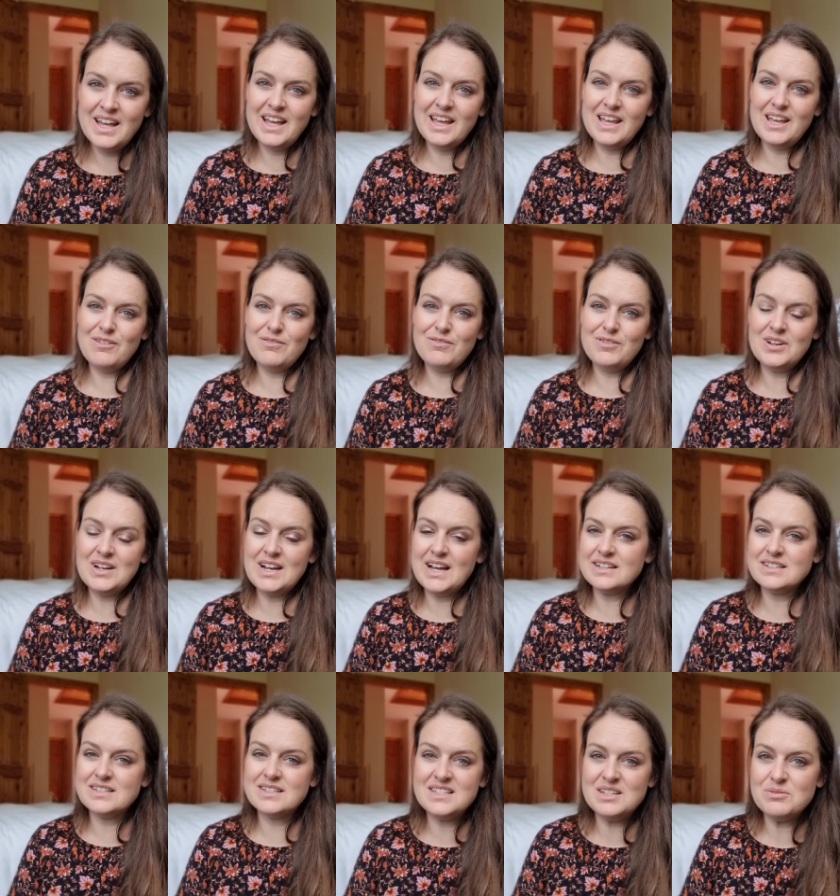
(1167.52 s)
If you'd
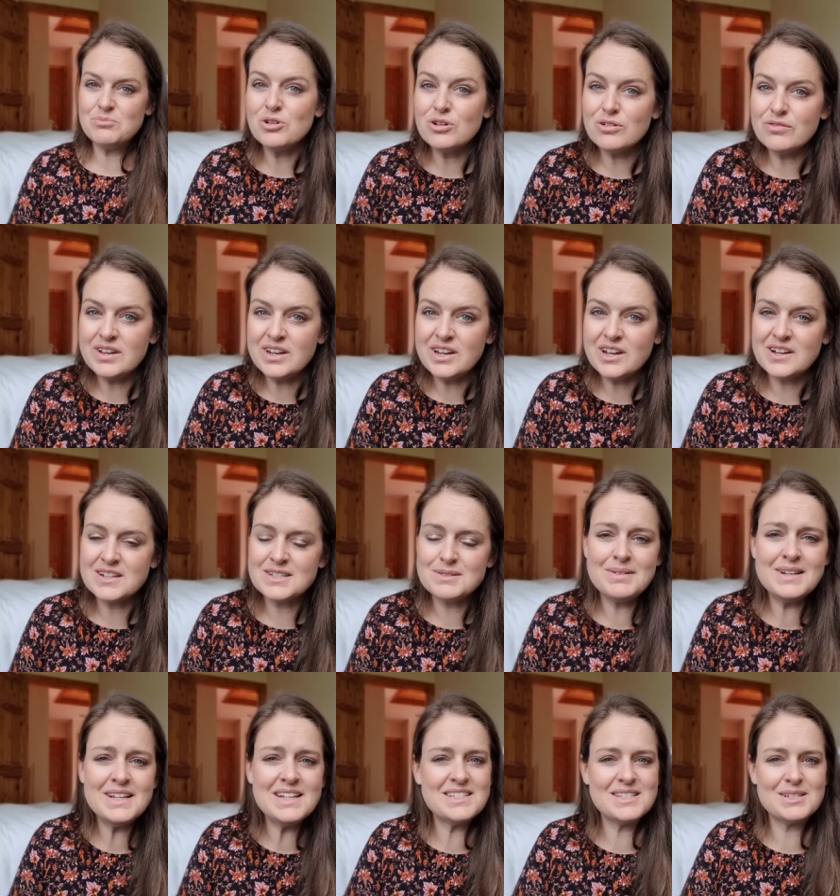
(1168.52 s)
like to see more videos,
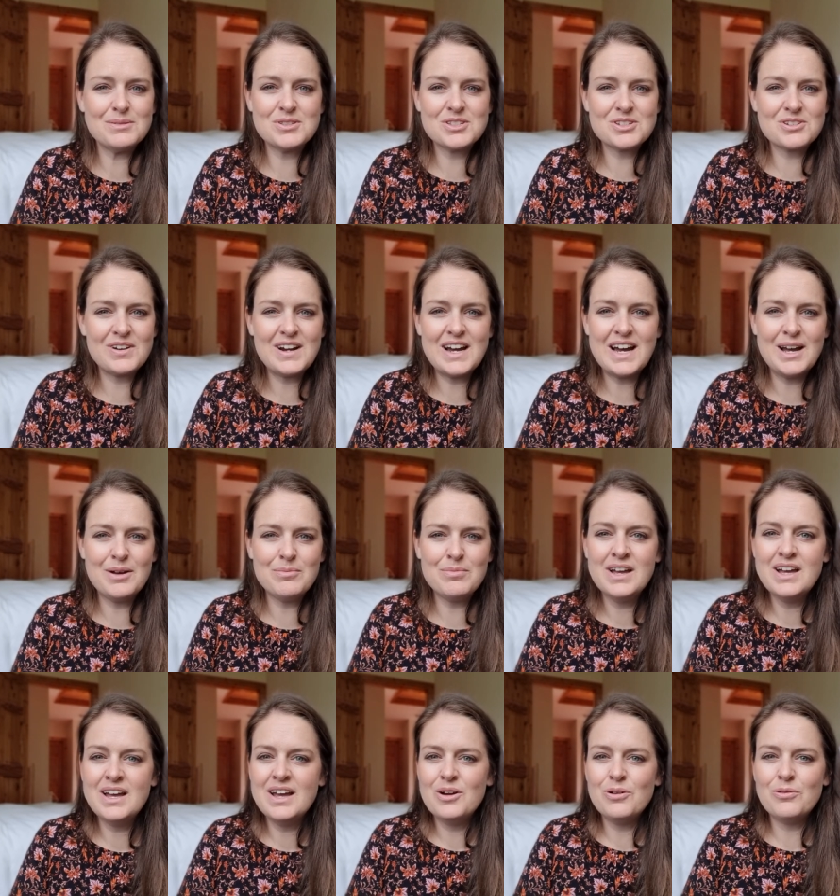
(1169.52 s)
please subscribe.
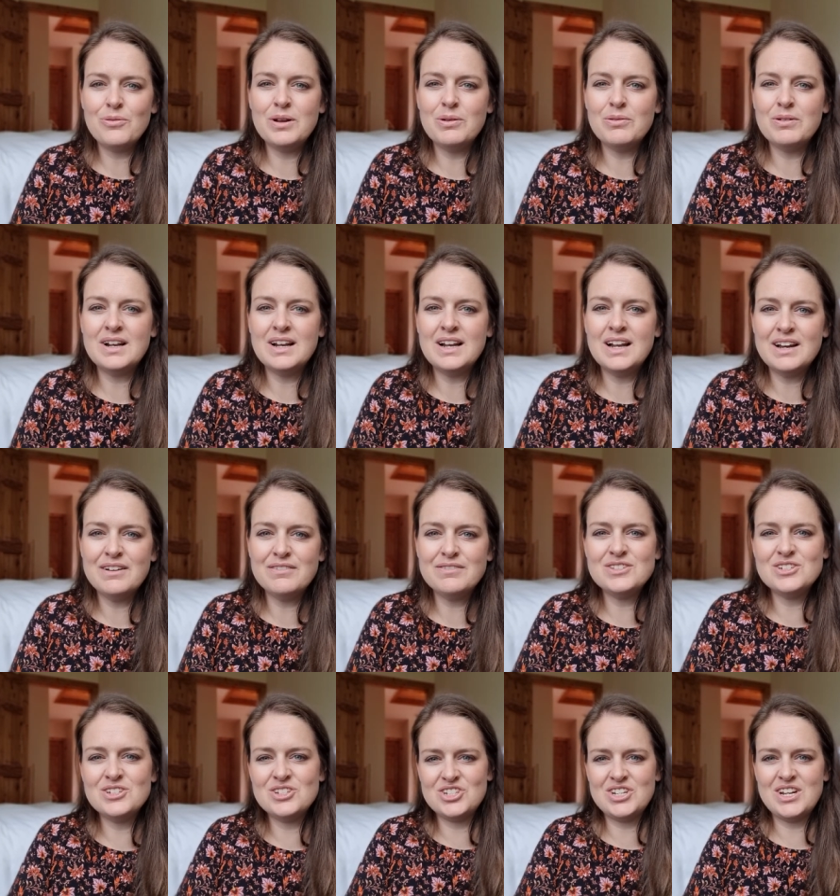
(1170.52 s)
We would love
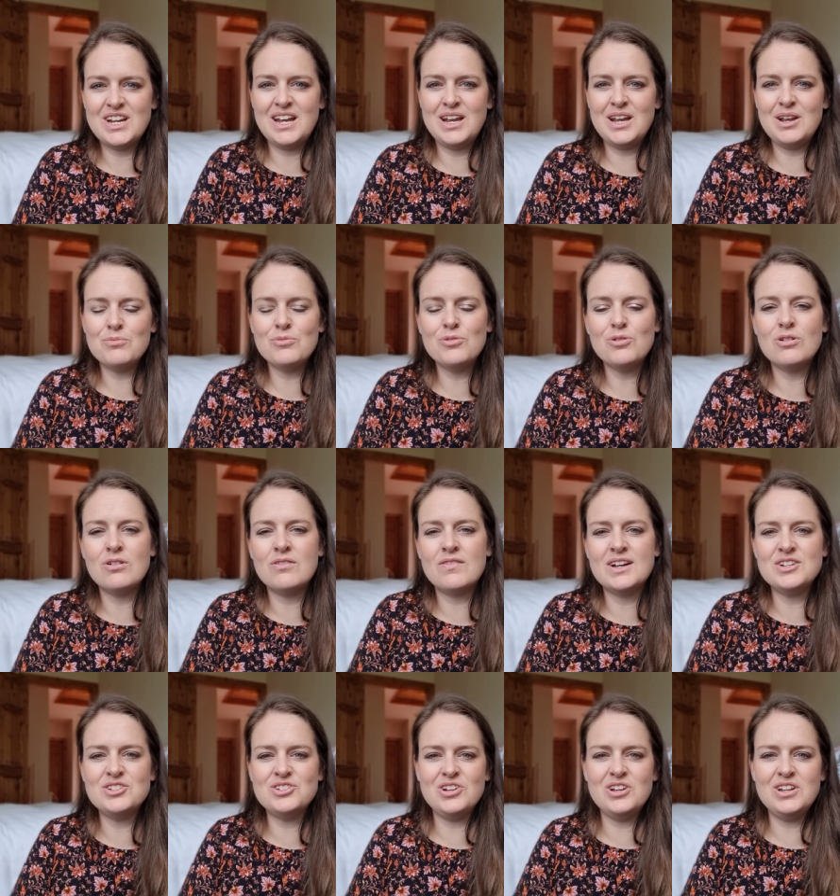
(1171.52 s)
to share more of
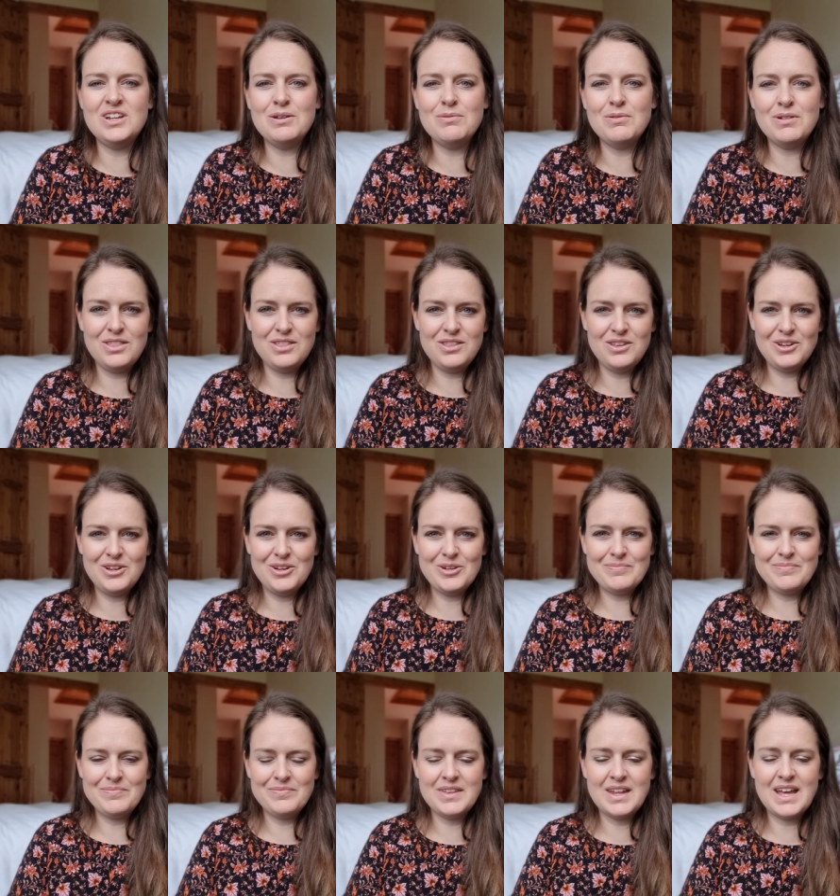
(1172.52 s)
our journey with you.
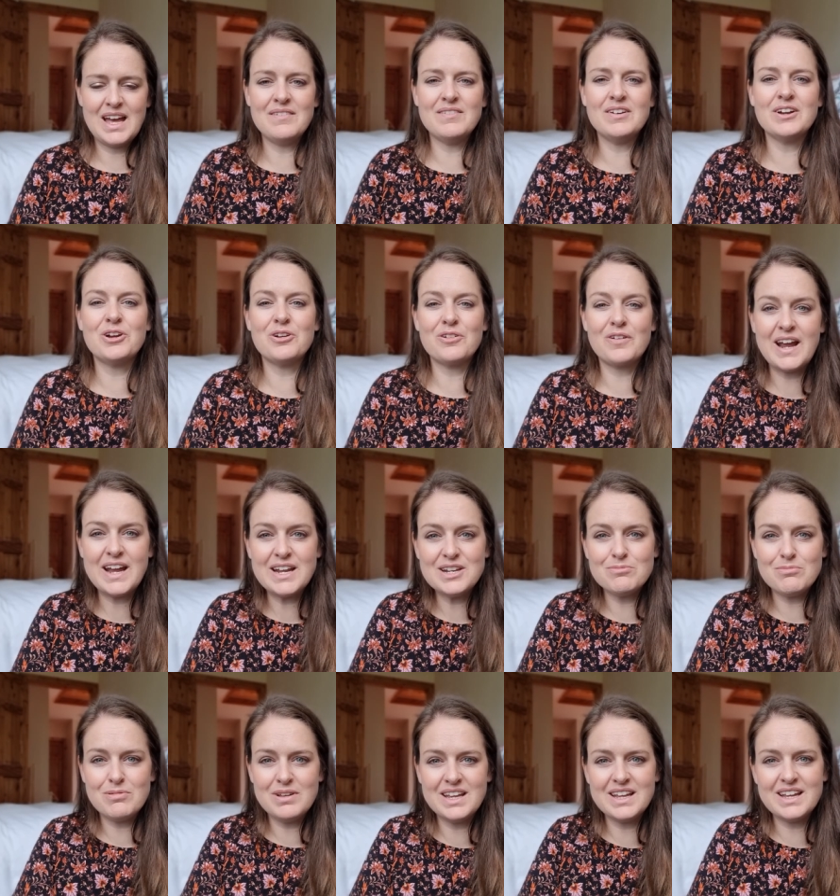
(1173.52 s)
Have a
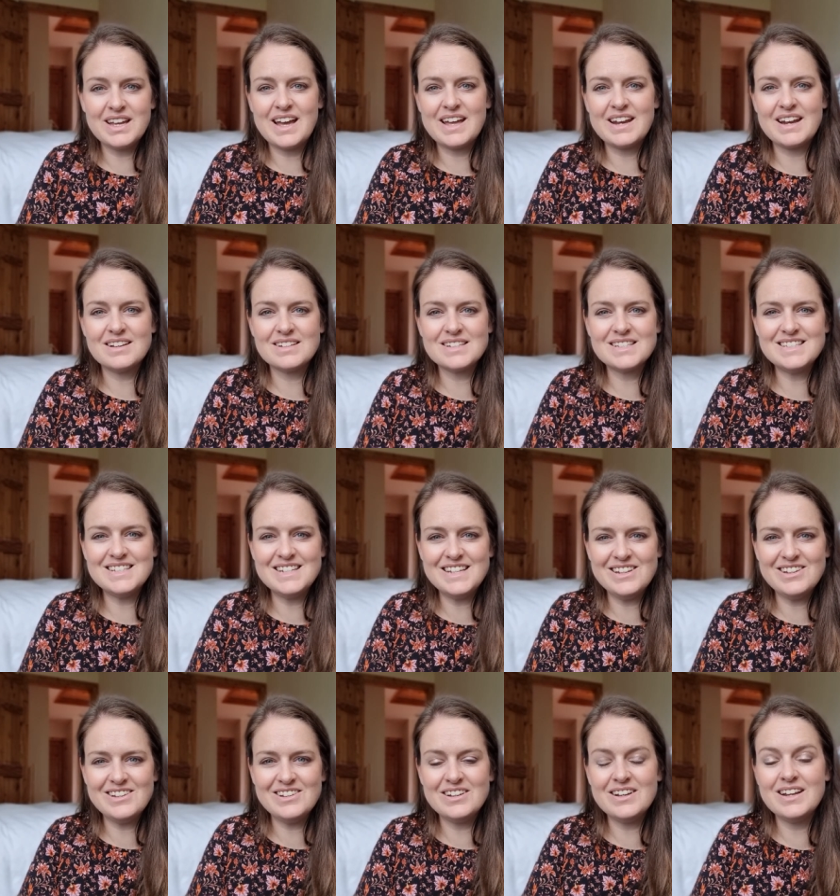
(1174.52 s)
great week and I'll
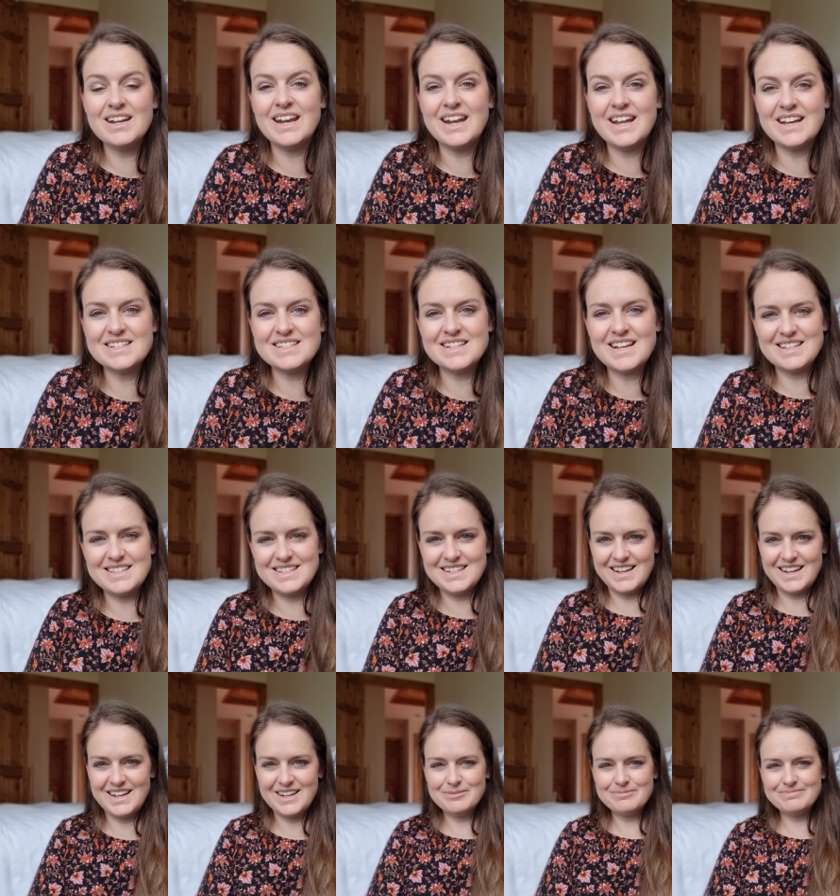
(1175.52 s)
see you next Saturday.